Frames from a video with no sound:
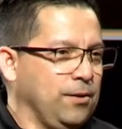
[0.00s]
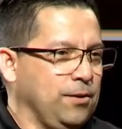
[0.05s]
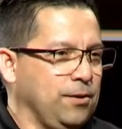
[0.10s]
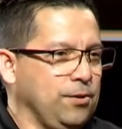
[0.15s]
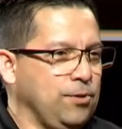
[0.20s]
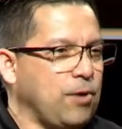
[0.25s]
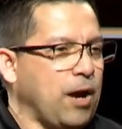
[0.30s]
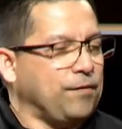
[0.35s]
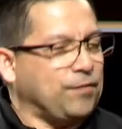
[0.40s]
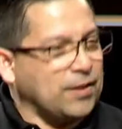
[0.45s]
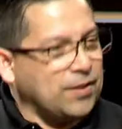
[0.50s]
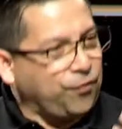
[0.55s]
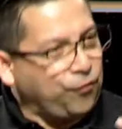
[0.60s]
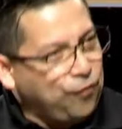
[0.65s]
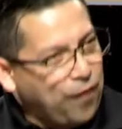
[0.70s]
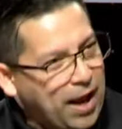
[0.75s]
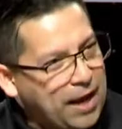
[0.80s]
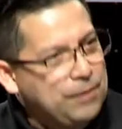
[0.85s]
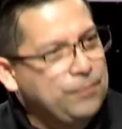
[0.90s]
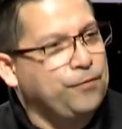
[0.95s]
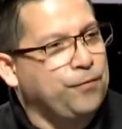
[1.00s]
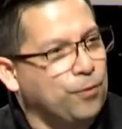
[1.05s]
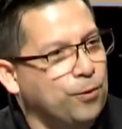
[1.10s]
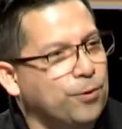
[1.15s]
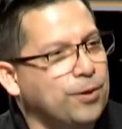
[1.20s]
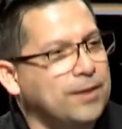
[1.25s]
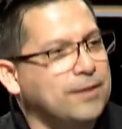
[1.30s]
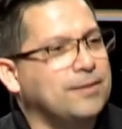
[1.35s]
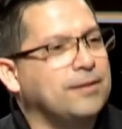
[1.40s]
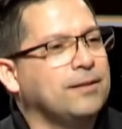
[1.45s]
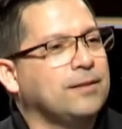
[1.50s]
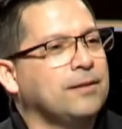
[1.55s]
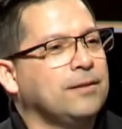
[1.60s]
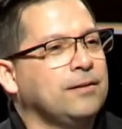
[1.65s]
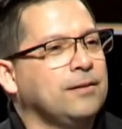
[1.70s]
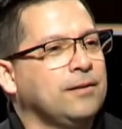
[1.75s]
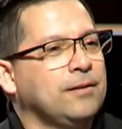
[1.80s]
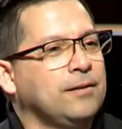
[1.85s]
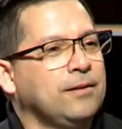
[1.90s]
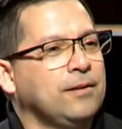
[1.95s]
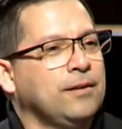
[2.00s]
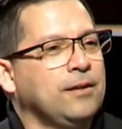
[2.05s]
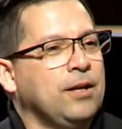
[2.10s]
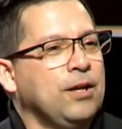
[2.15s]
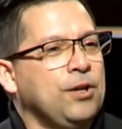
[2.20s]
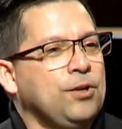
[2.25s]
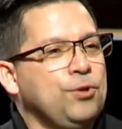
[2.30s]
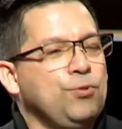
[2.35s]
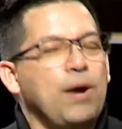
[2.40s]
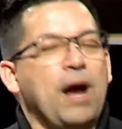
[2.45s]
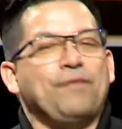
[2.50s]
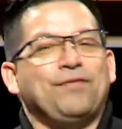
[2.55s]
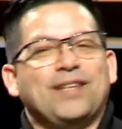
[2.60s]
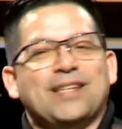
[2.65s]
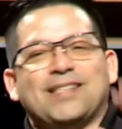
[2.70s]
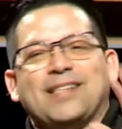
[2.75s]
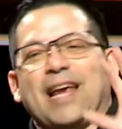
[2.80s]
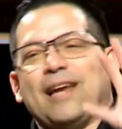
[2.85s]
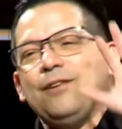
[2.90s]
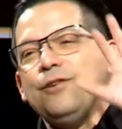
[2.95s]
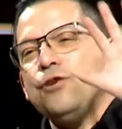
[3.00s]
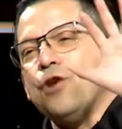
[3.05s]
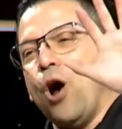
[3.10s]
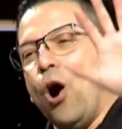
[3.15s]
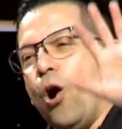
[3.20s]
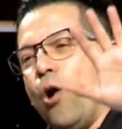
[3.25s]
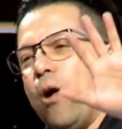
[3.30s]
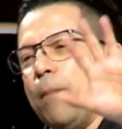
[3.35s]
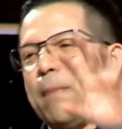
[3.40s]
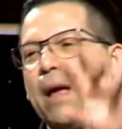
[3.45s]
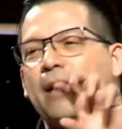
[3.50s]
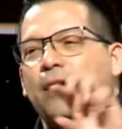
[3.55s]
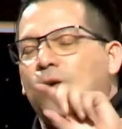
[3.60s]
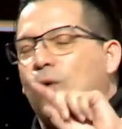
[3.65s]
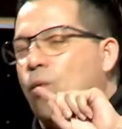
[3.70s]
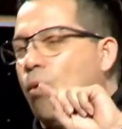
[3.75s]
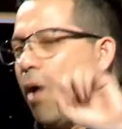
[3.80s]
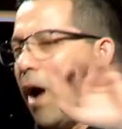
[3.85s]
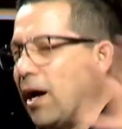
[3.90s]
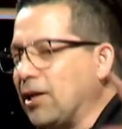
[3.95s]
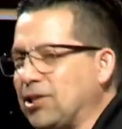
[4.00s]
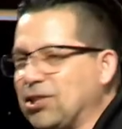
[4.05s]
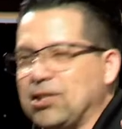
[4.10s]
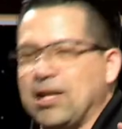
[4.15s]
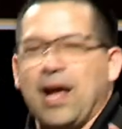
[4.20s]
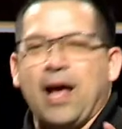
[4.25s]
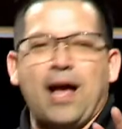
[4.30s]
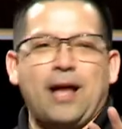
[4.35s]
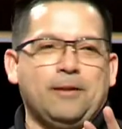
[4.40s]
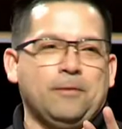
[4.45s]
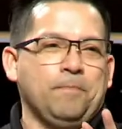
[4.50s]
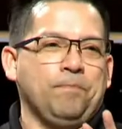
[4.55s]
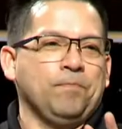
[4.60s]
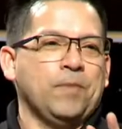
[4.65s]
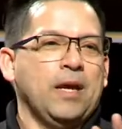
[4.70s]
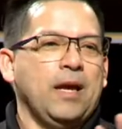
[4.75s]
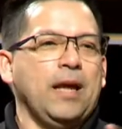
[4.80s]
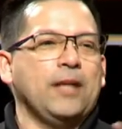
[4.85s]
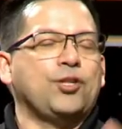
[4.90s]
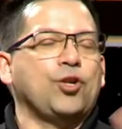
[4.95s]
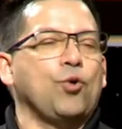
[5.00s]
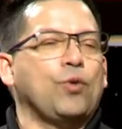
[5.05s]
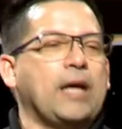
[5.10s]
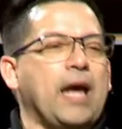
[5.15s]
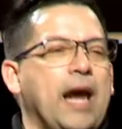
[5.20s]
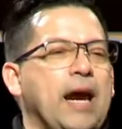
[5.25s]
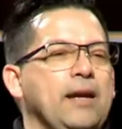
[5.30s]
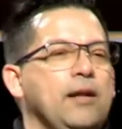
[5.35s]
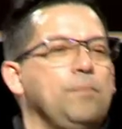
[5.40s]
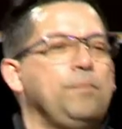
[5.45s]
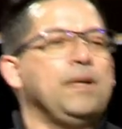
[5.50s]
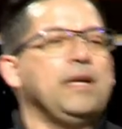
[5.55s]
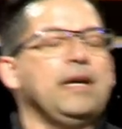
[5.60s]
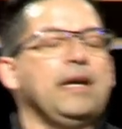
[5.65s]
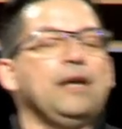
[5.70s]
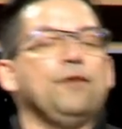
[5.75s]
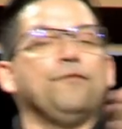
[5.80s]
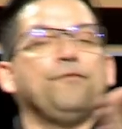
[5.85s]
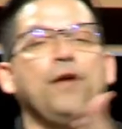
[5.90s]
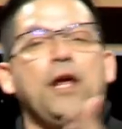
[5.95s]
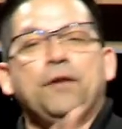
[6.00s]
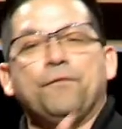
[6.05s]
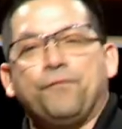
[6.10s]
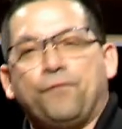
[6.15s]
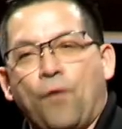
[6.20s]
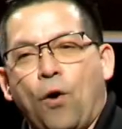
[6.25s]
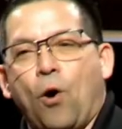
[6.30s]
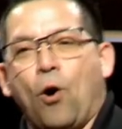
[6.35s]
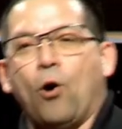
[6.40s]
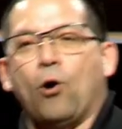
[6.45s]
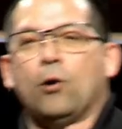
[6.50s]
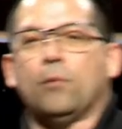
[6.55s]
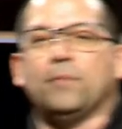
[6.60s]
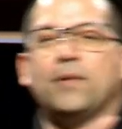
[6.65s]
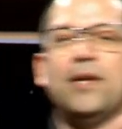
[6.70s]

You have to fight for it. You have to say, no, I'm not going to watch that. It's okay to be in, informed.